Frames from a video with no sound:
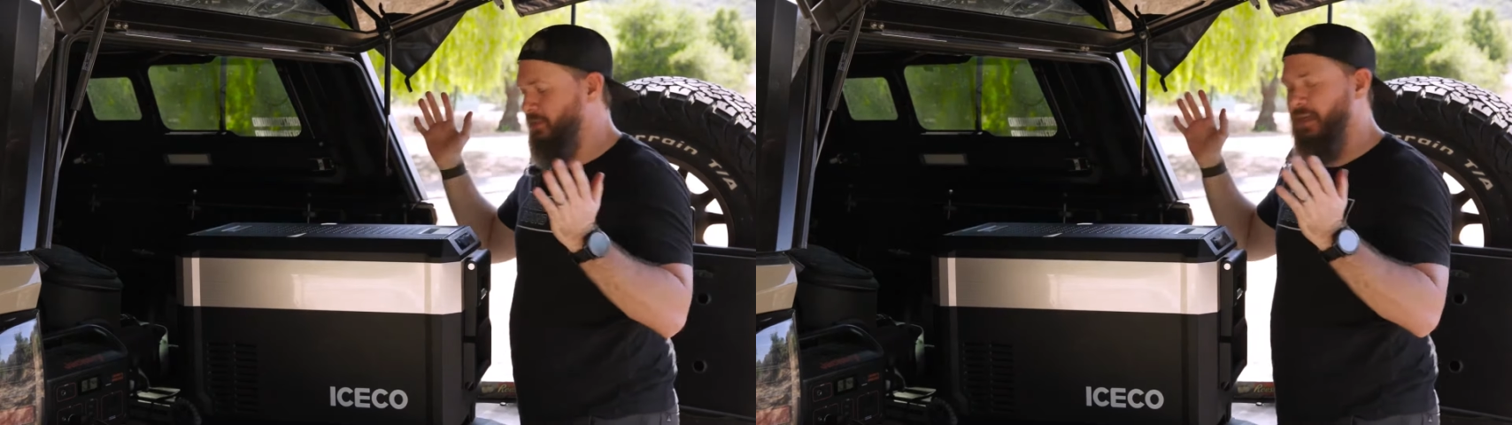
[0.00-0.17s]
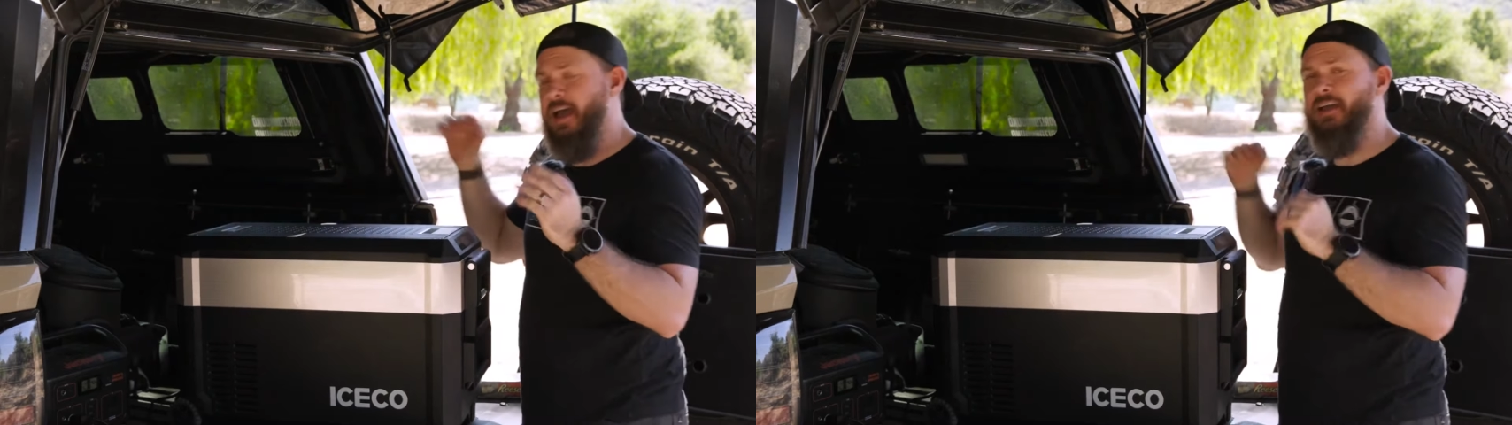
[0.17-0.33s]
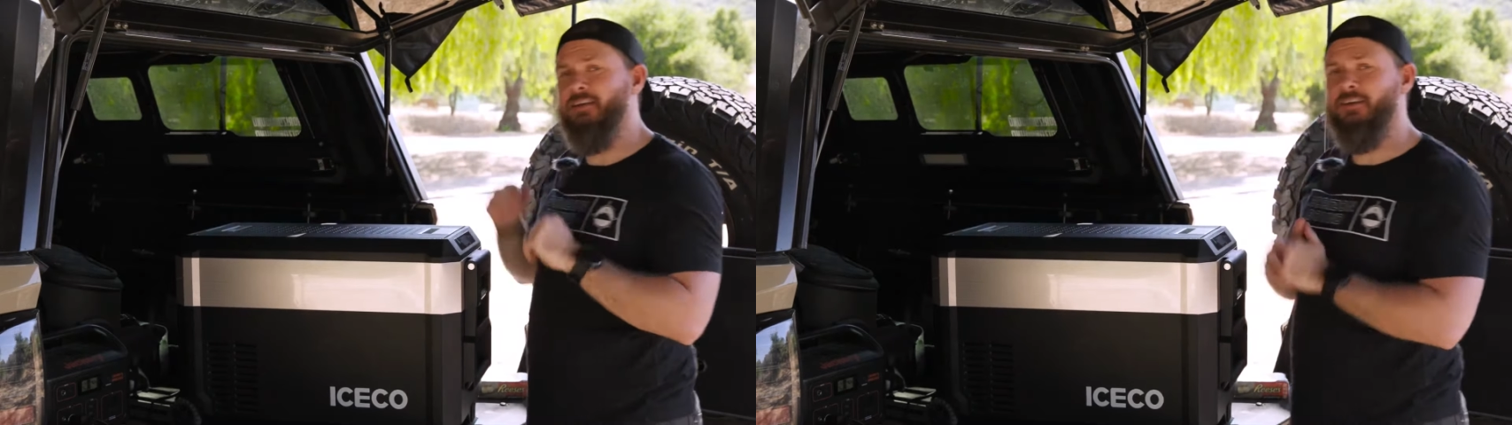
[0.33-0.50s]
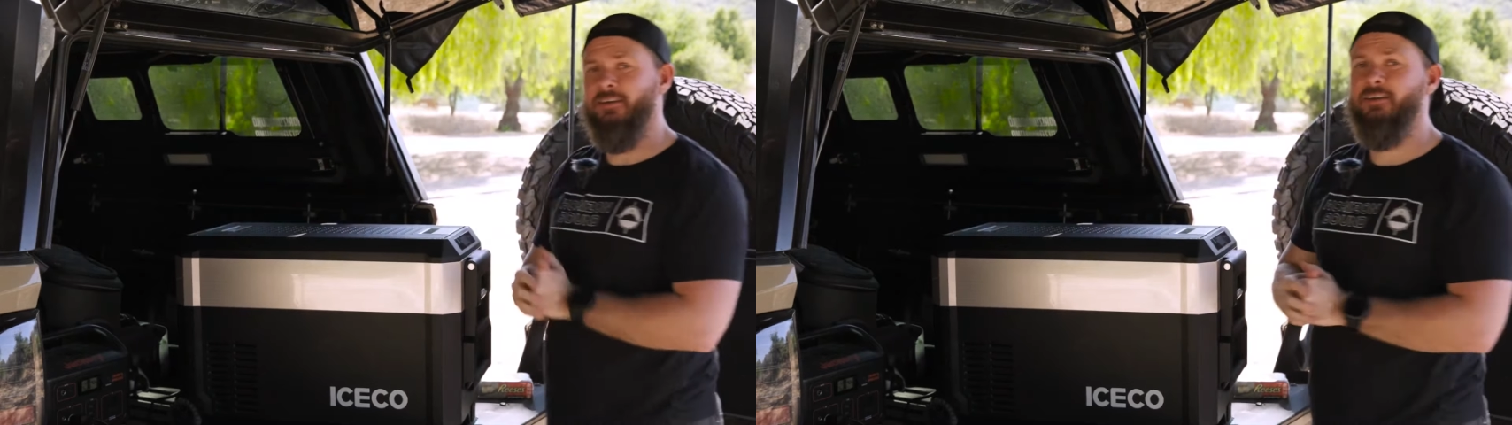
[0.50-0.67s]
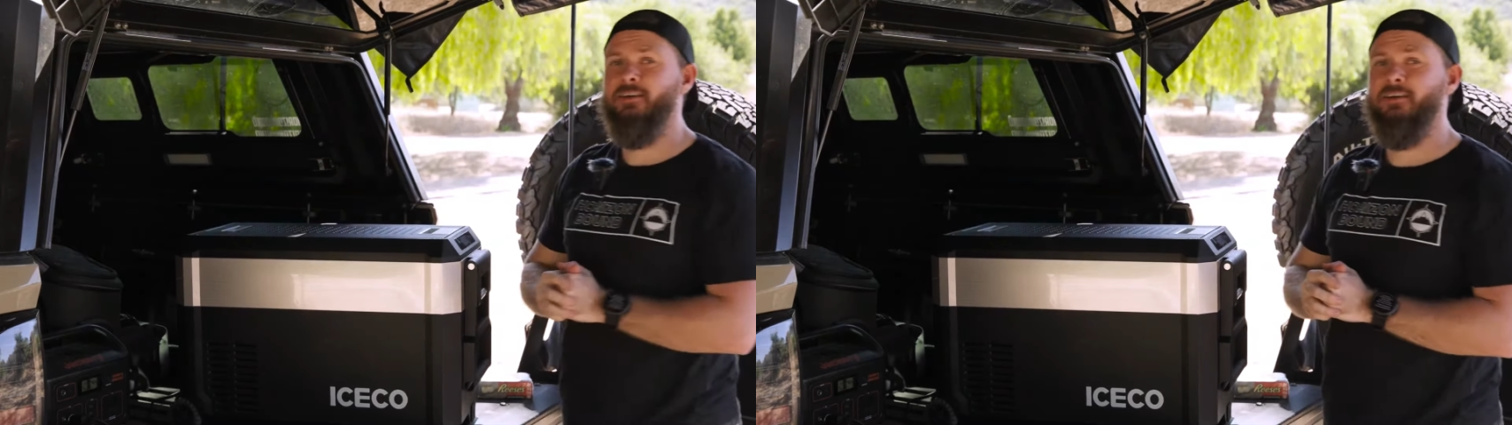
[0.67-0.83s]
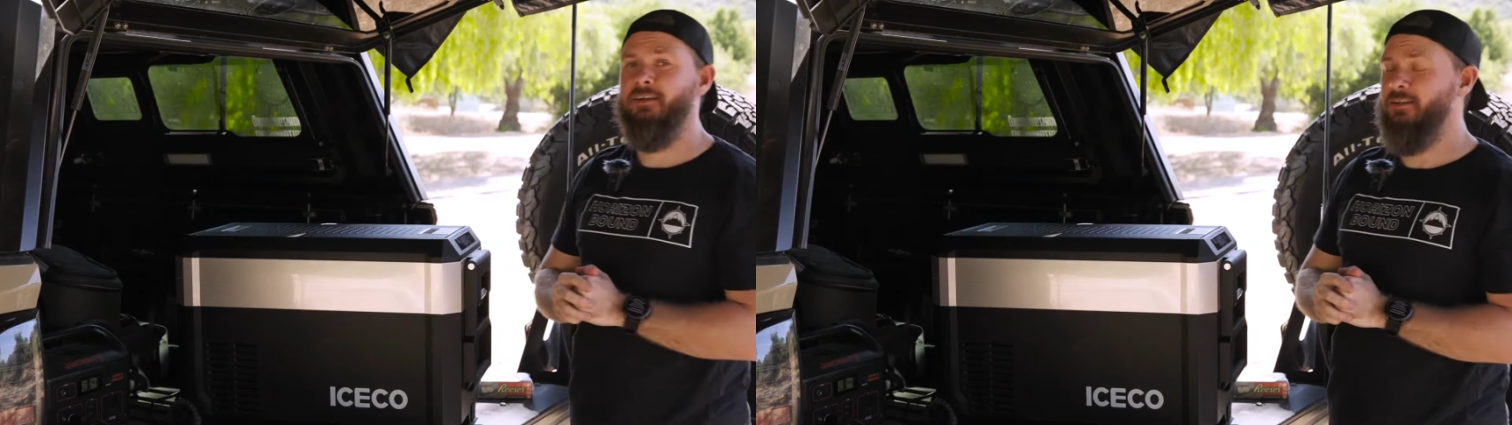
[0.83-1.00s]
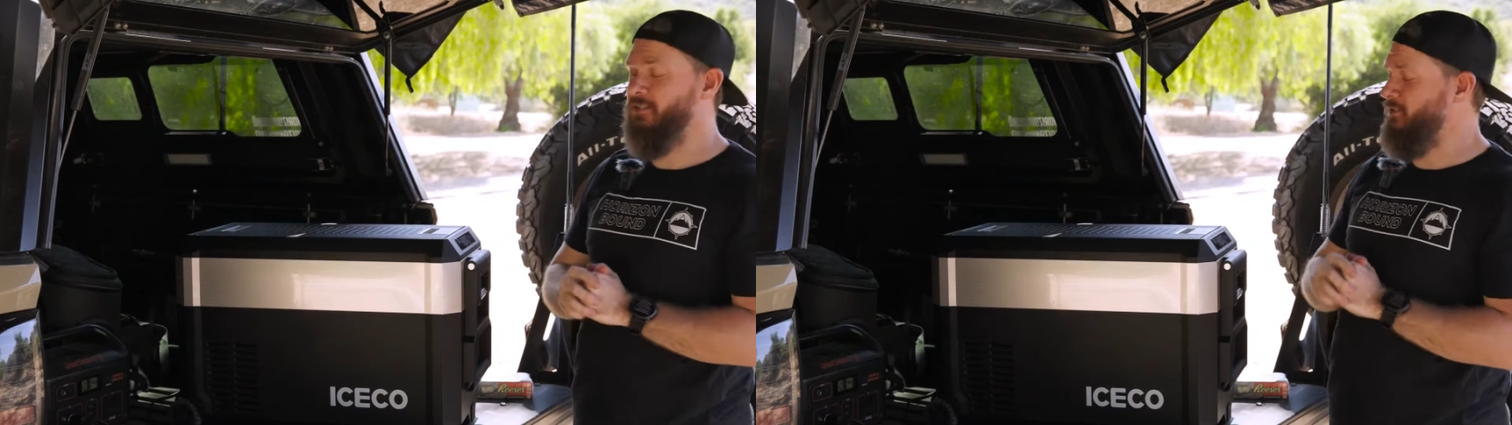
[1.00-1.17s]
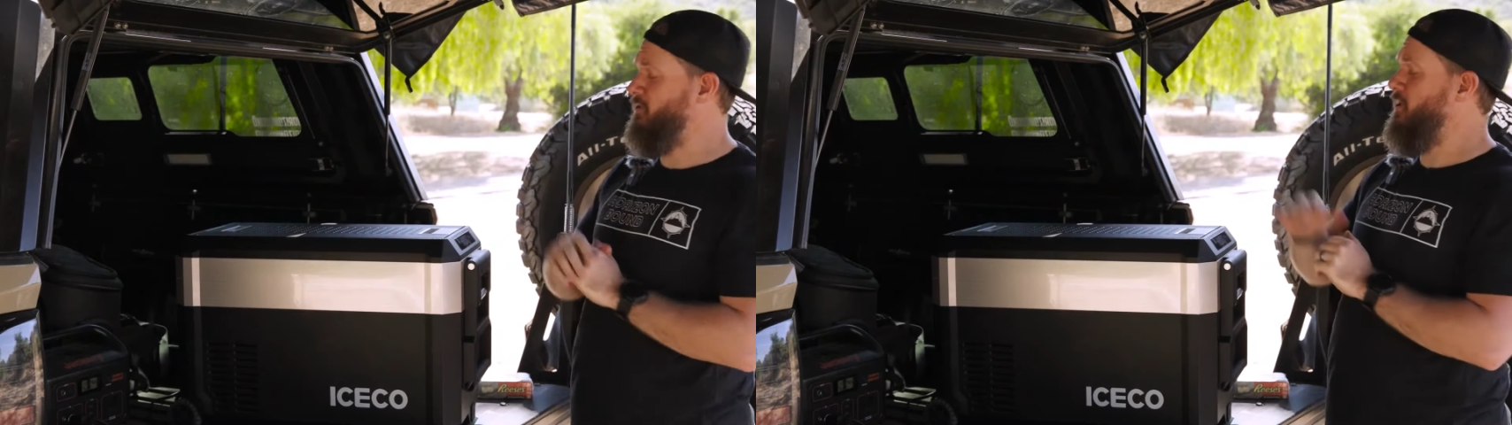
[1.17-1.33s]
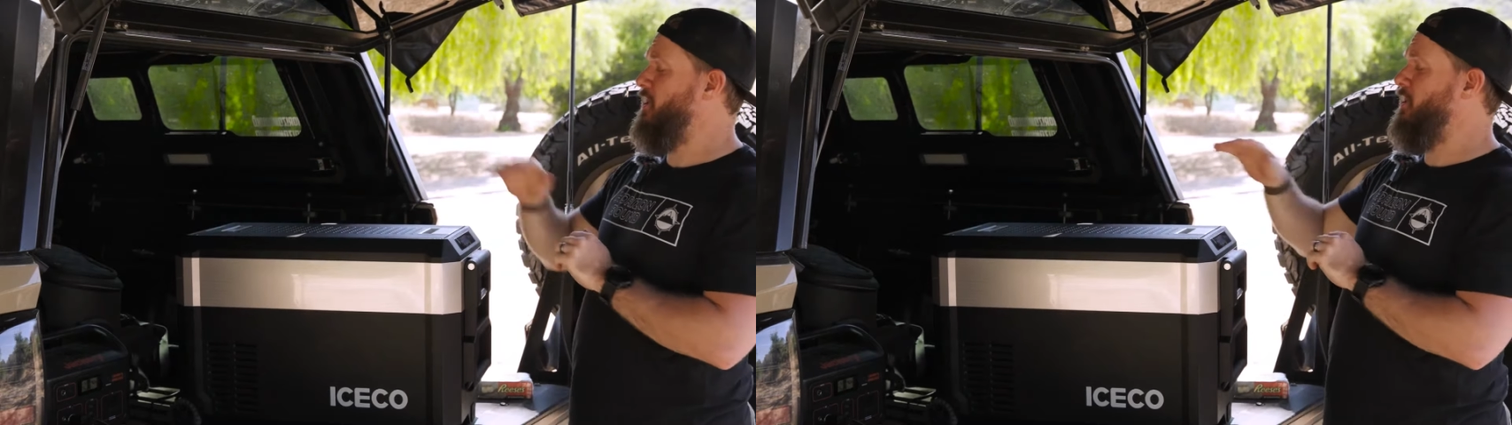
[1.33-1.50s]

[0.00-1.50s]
that is